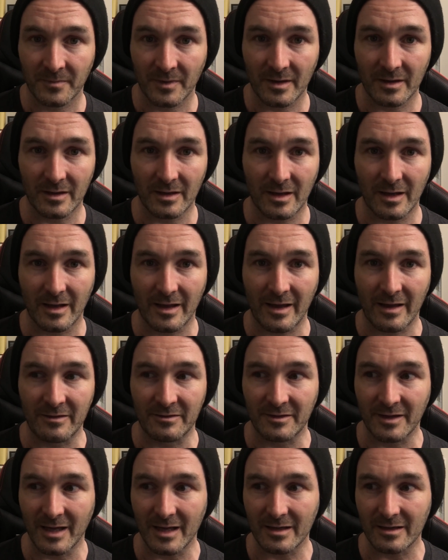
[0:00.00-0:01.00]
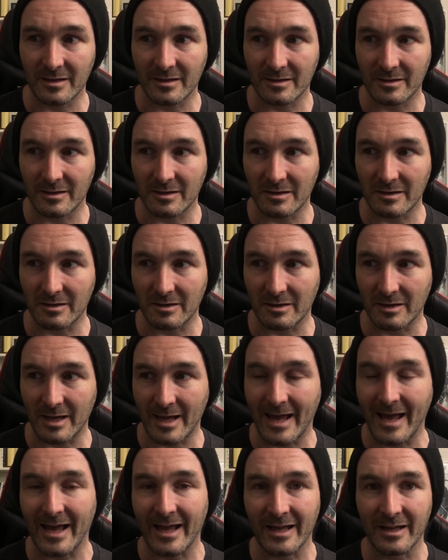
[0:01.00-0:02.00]
And that
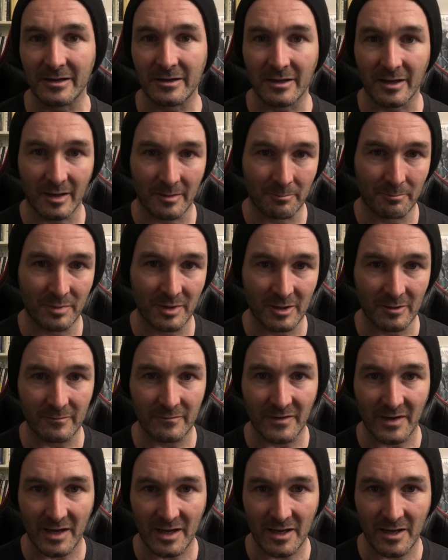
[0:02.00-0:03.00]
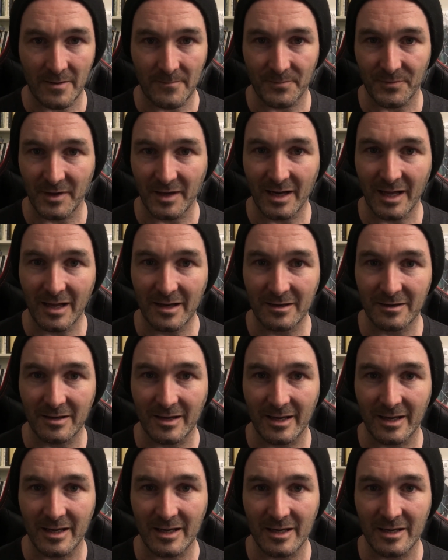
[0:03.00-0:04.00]
had a bit of a
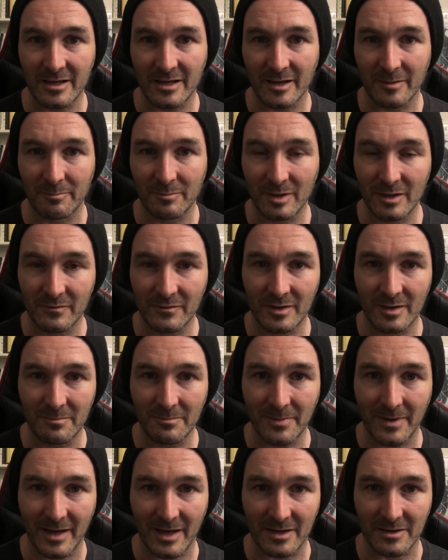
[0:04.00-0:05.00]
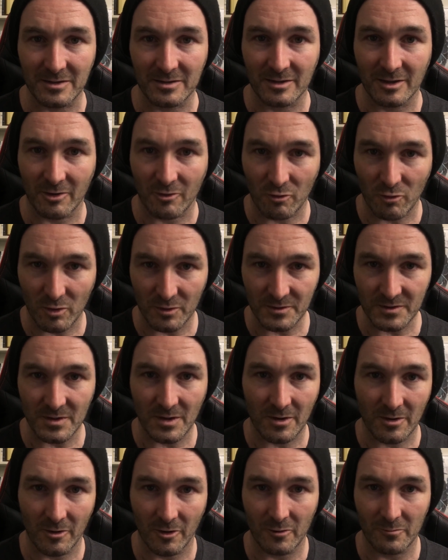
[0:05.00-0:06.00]
bit of an impact across
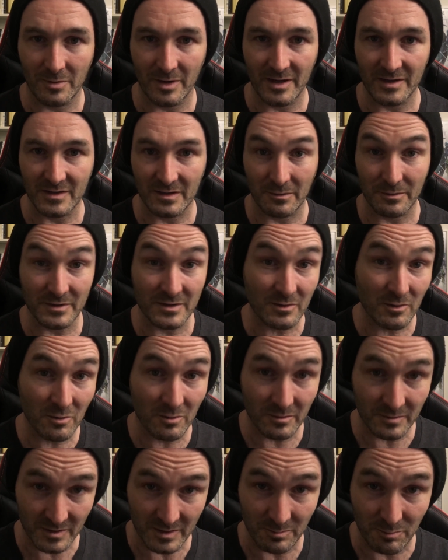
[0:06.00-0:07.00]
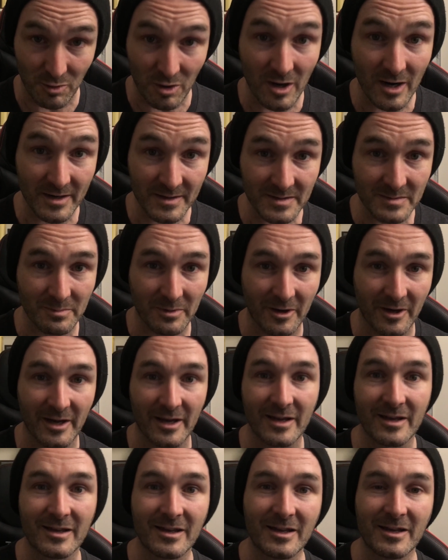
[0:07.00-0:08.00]
the code base. I was surprised
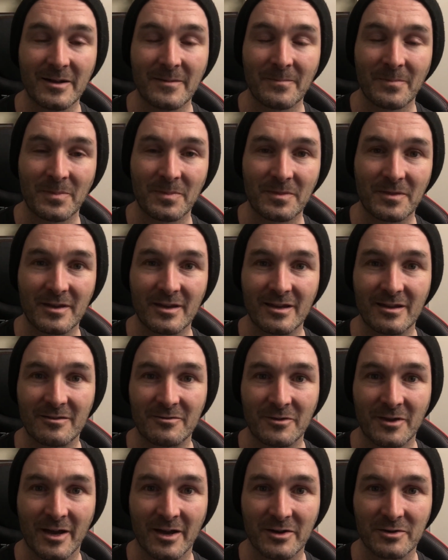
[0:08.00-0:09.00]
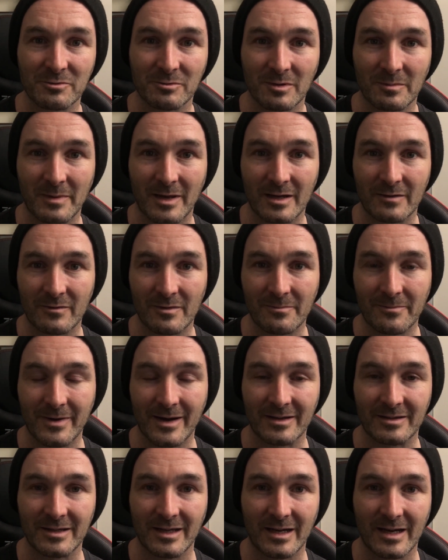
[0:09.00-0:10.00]
by the actual amount of
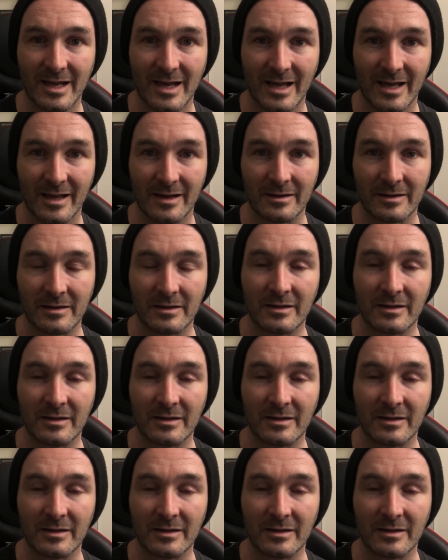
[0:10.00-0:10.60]
impact that had.